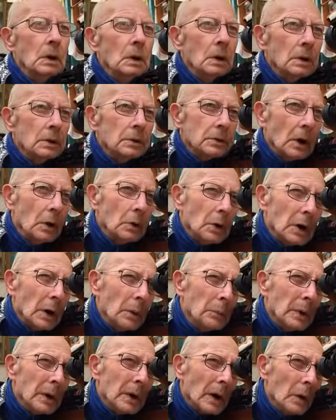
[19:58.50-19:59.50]
So
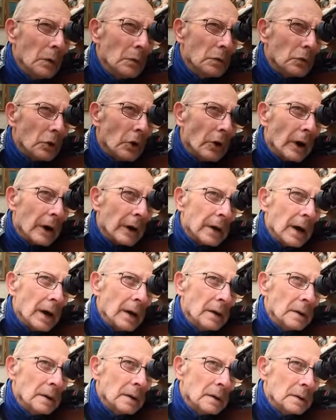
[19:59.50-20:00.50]
can we go for it
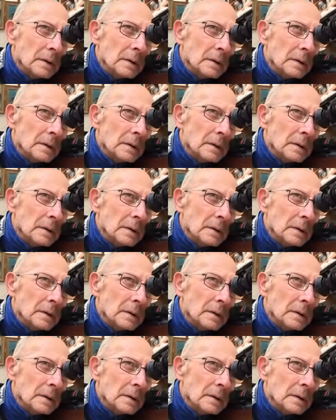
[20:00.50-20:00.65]
again?